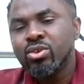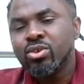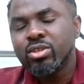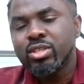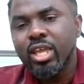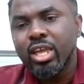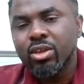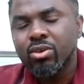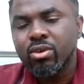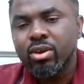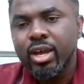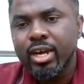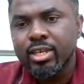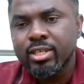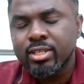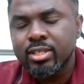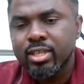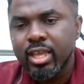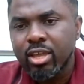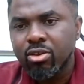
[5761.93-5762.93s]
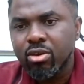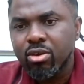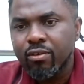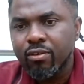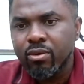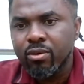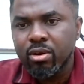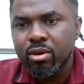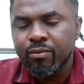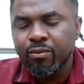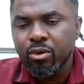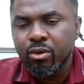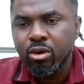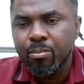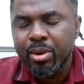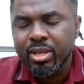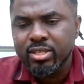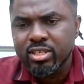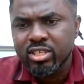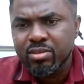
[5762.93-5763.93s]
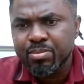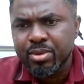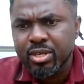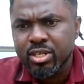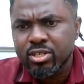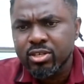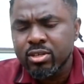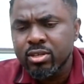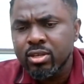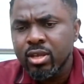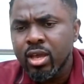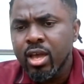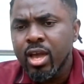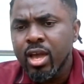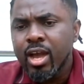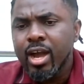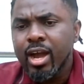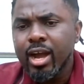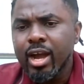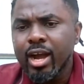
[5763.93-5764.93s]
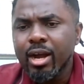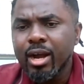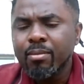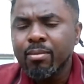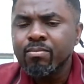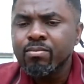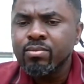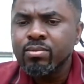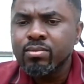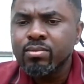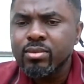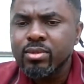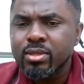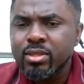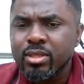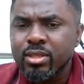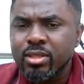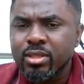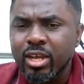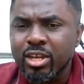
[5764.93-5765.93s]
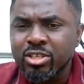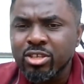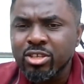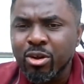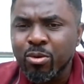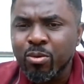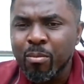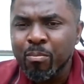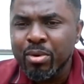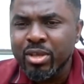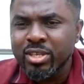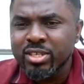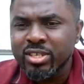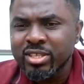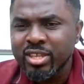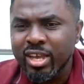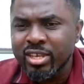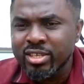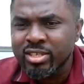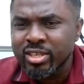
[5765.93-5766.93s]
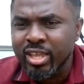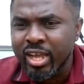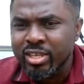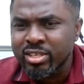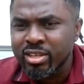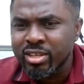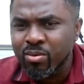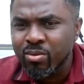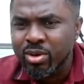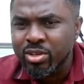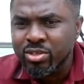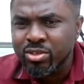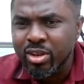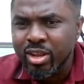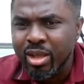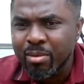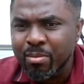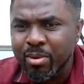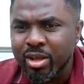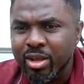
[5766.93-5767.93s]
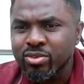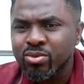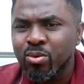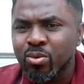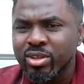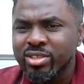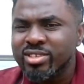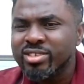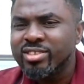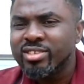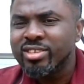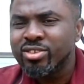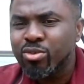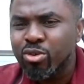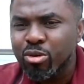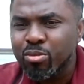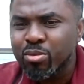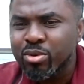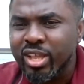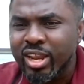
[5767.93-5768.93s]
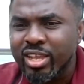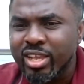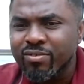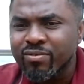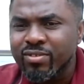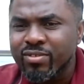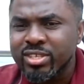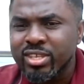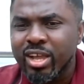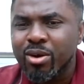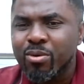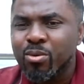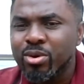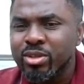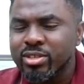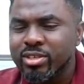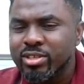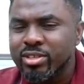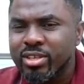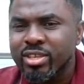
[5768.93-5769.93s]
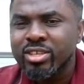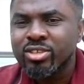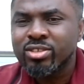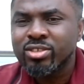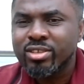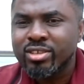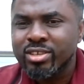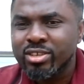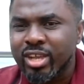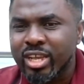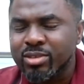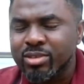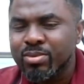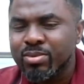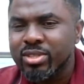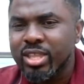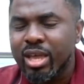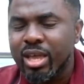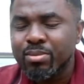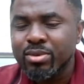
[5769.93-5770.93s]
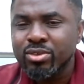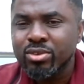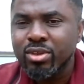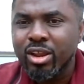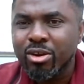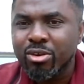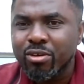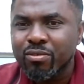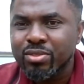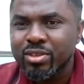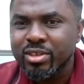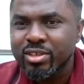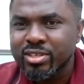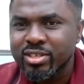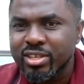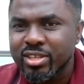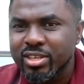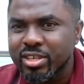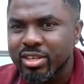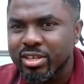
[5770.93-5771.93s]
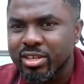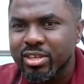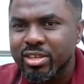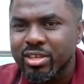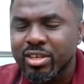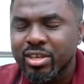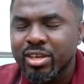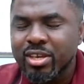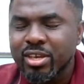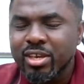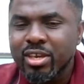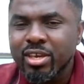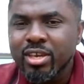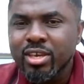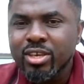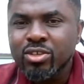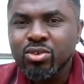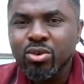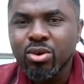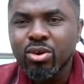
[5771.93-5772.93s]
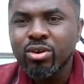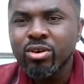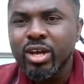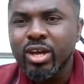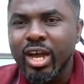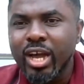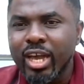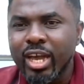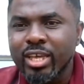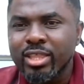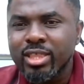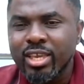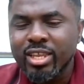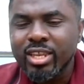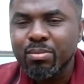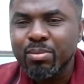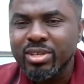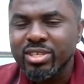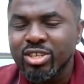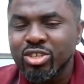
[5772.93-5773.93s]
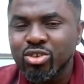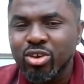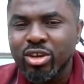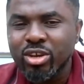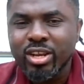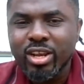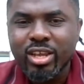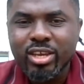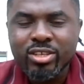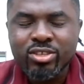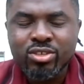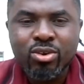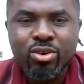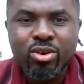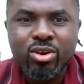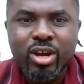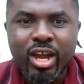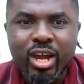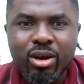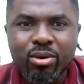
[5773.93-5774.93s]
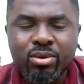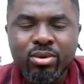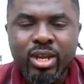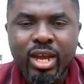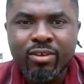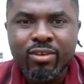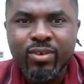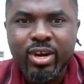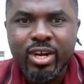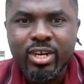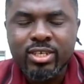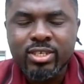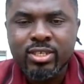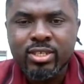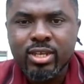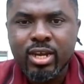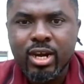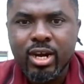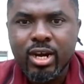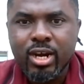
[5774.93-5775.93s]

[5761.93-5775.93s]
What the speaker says: So thank you guys. Thank you everyone for your participation. There's one person that is asking question about what is this global talent visa? What is he has been typing a lot of things in the so I think the person joined late. So I would advise